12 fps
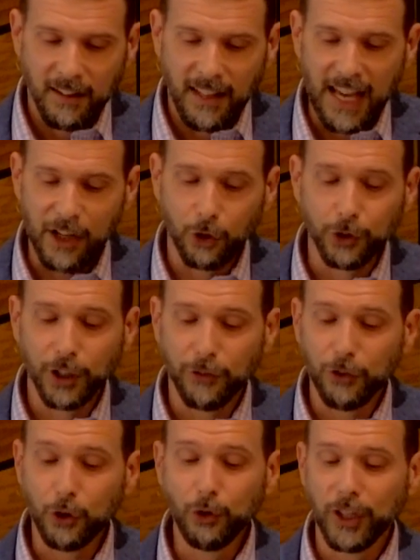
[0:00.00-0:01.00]
Had only a
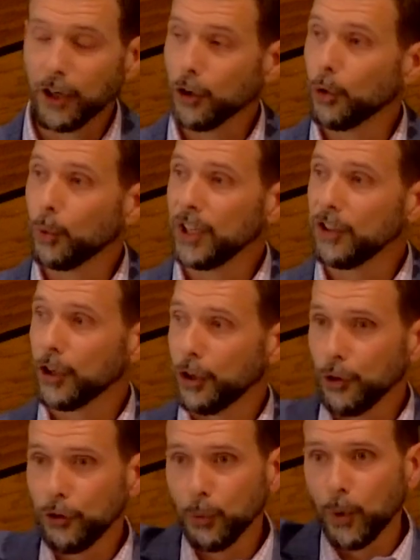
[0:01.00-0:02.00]
few narrow
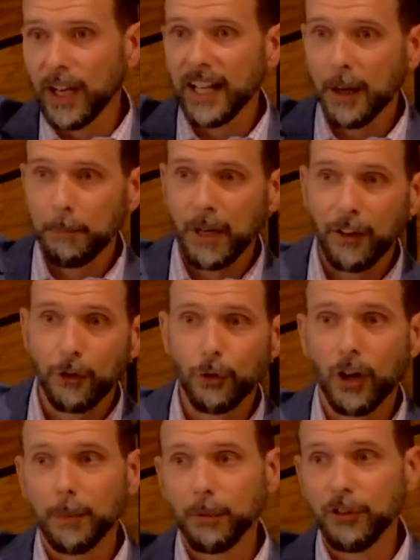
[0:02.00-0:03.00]
windows way up by the
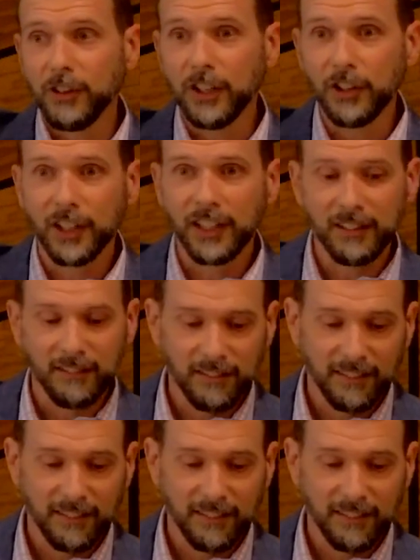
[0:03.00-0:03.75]
drop ceiling.